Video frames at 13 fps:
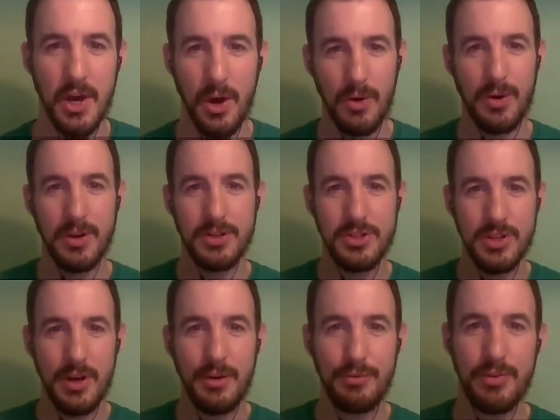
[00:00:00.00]
Or
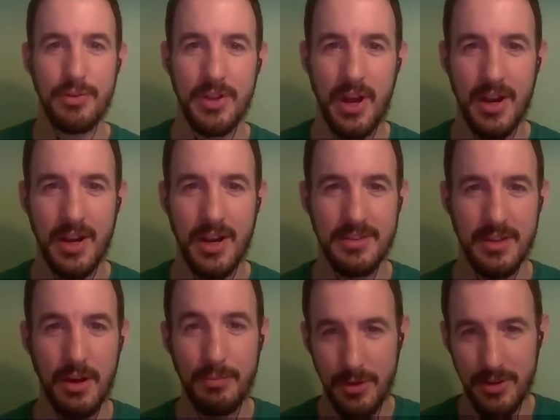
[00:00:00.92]
should upfront
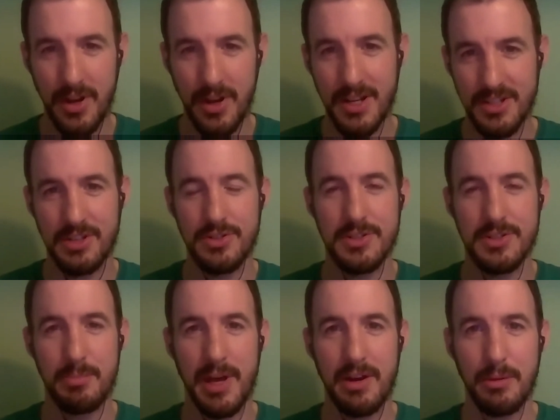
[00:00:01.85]
architecture is a
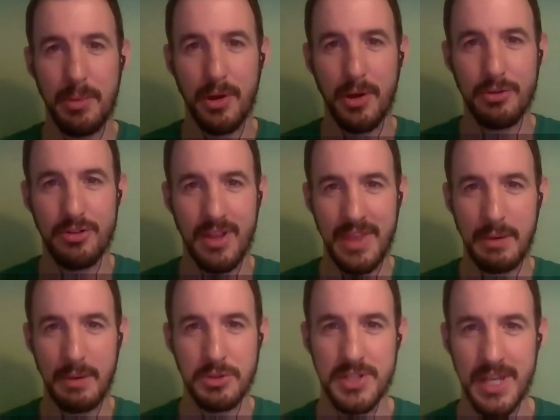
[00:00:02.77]
better approach? And that
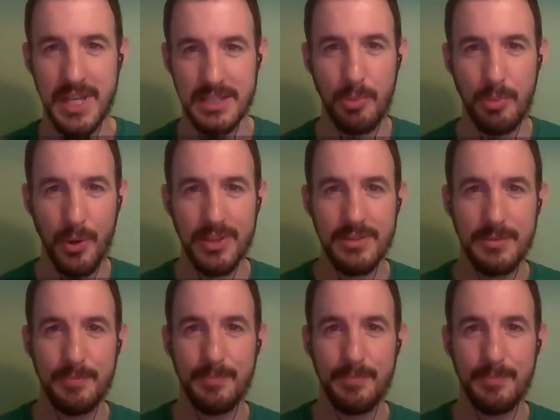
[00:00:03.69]
was Nick's point.